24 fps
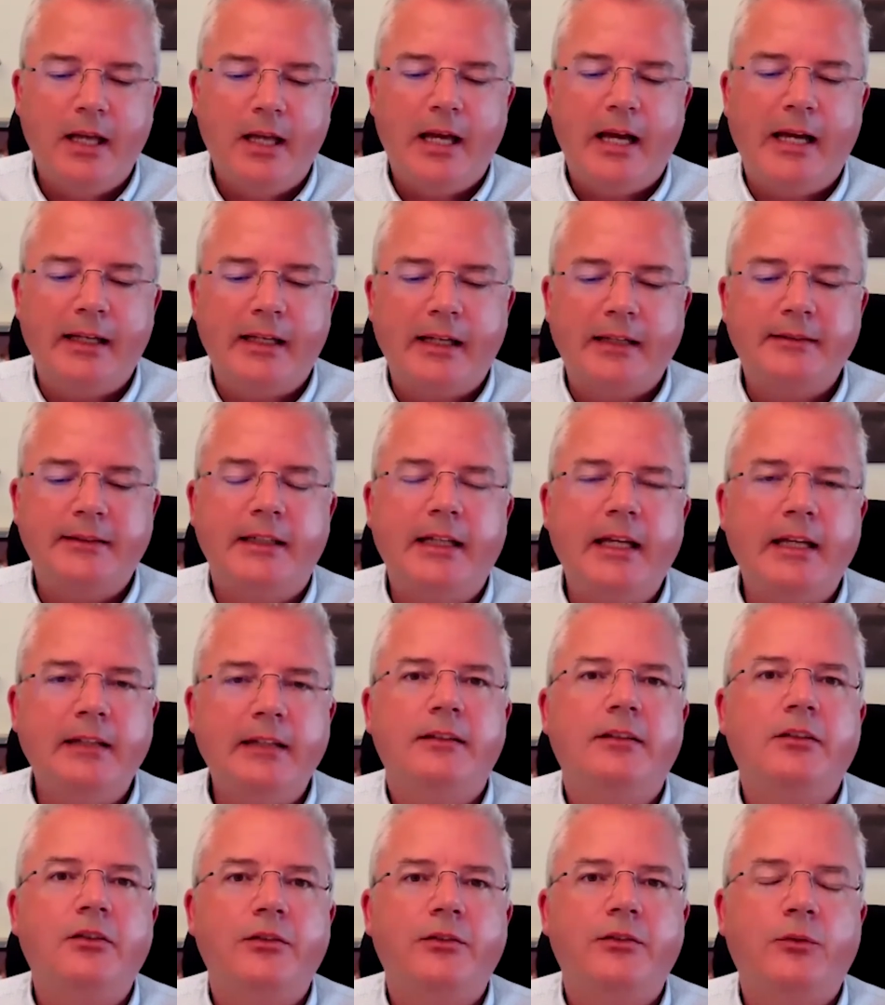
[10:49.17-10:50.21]
And at the end
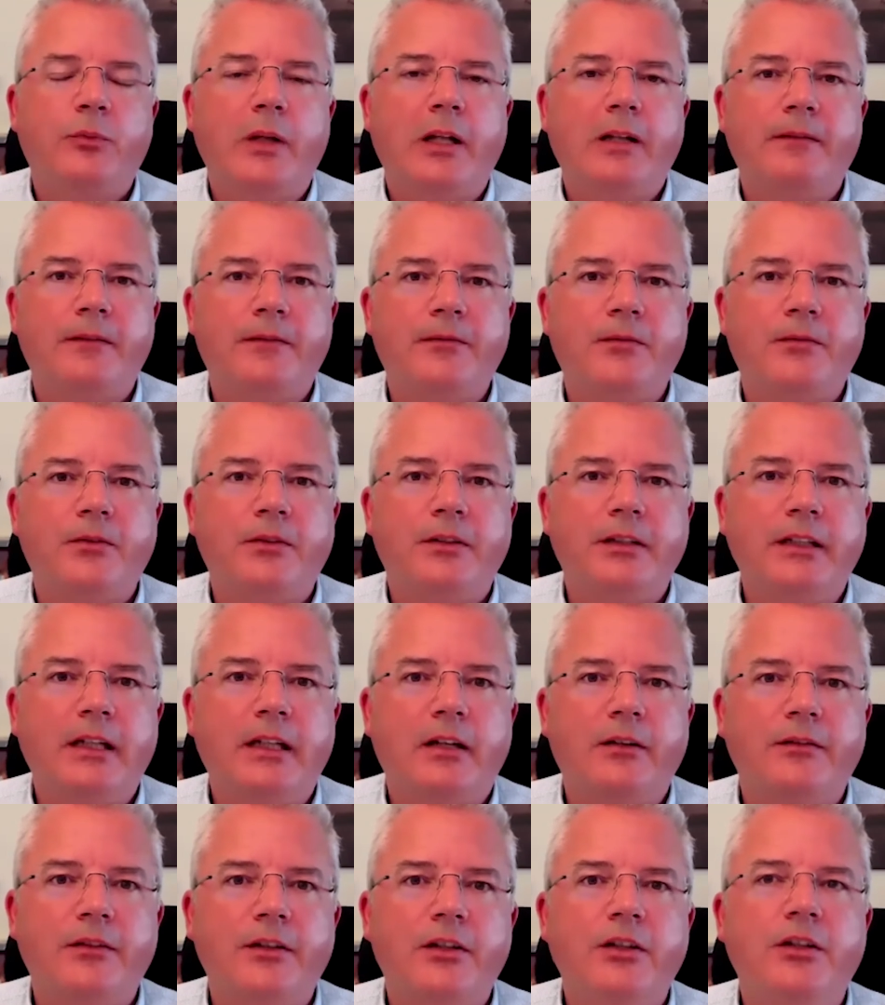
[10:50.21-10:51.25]
of those 12 or 14
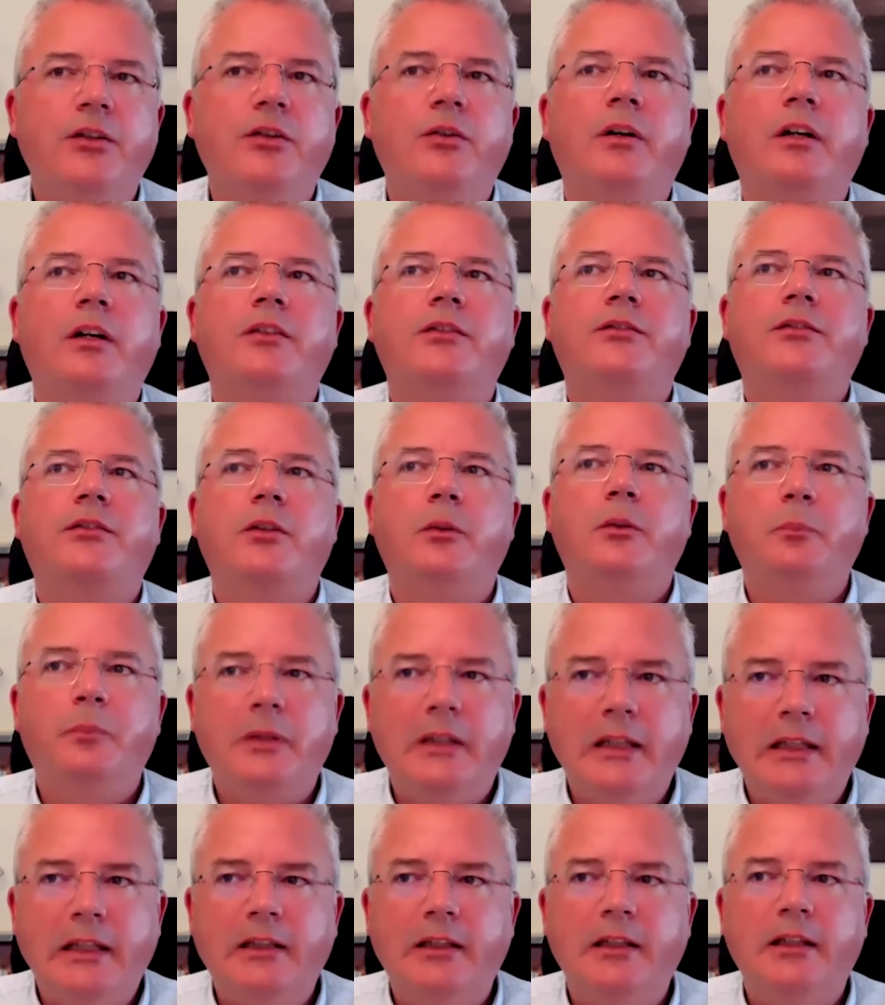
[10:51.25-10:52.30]
hours, you're
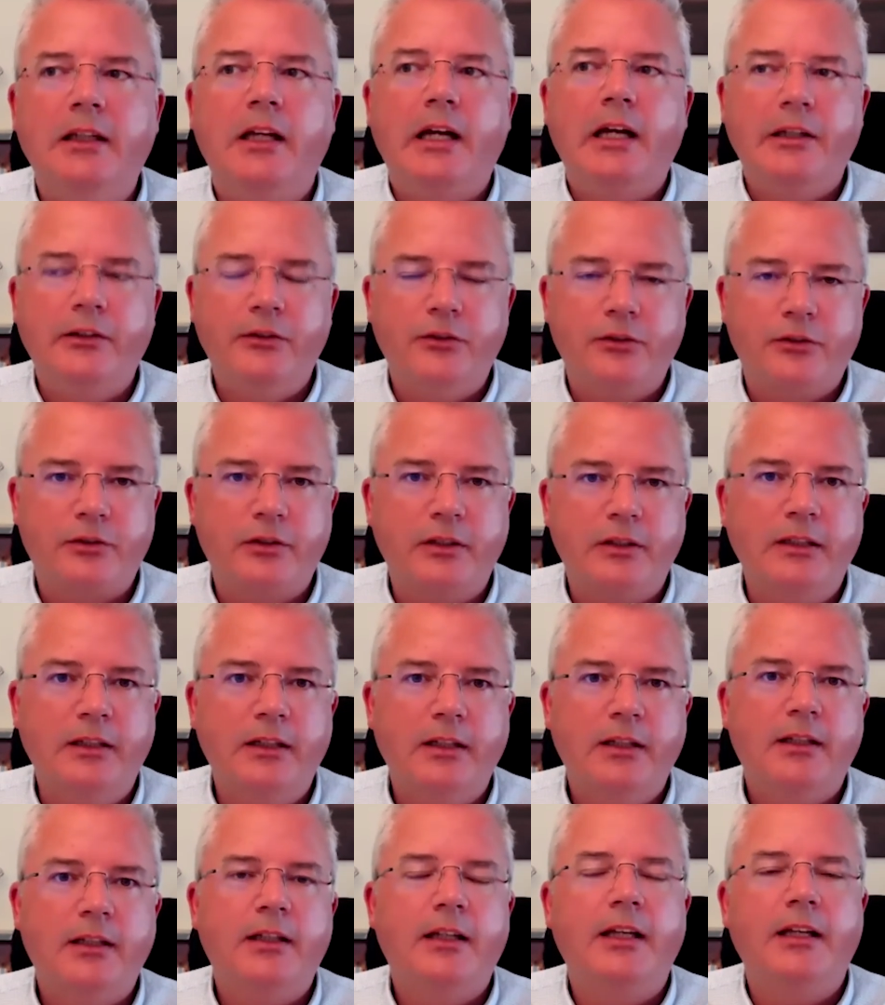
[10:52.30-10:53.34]
completely and utterly
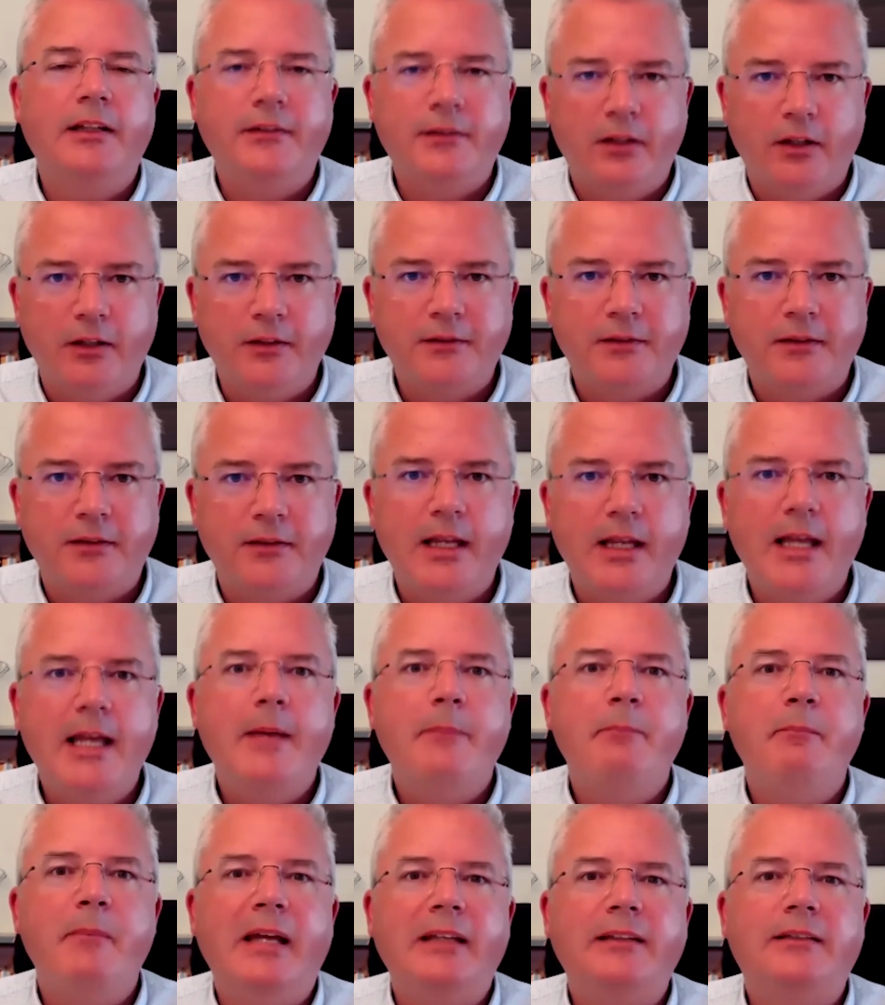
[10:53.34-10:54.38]
exhausted,
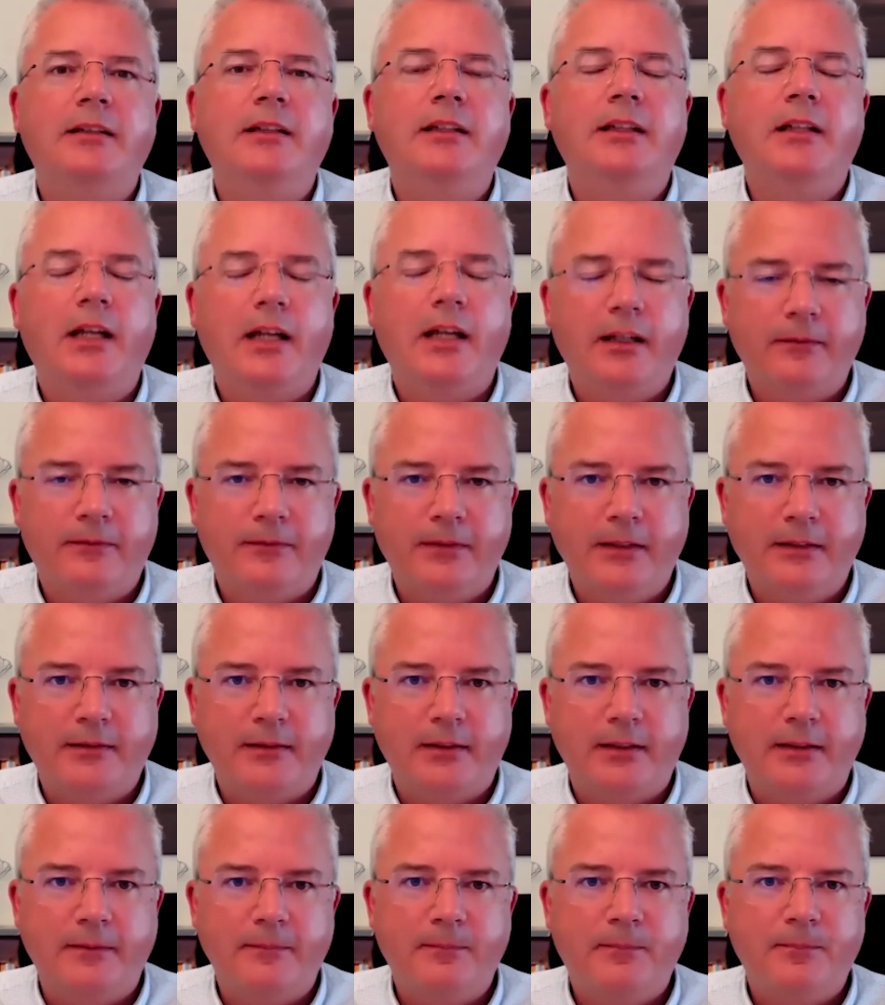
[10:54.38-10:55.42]
mentally and
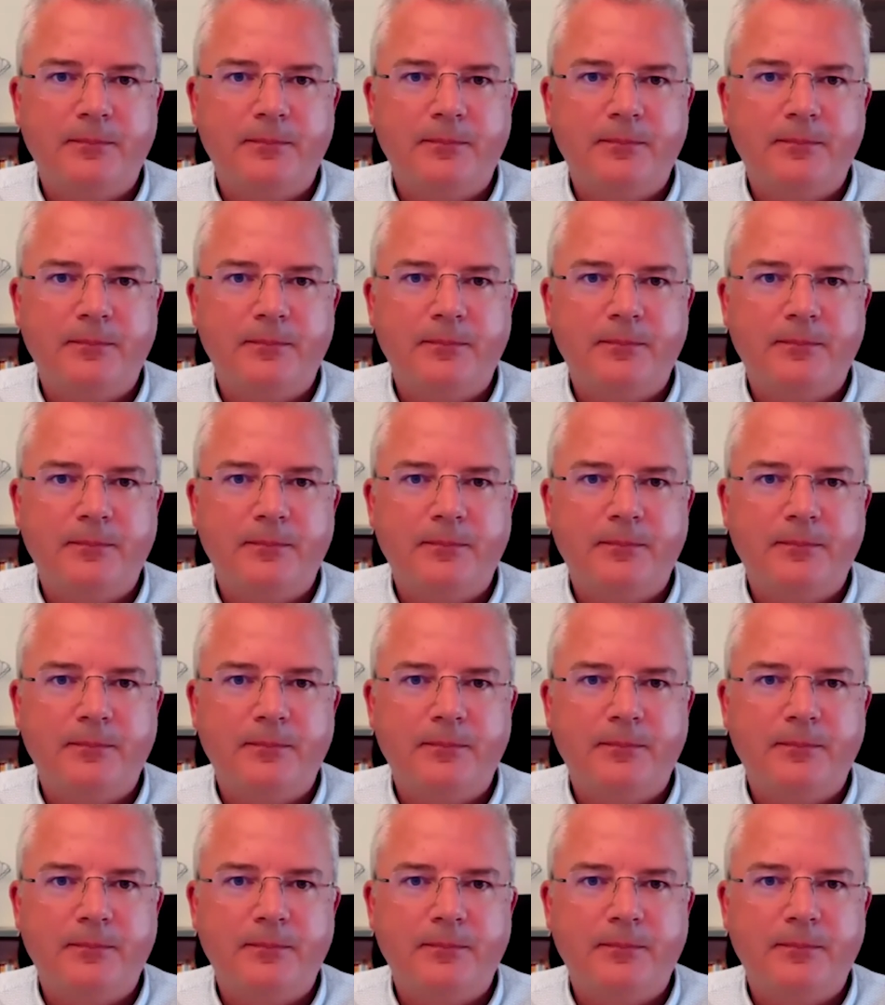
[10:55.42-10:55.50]
physically.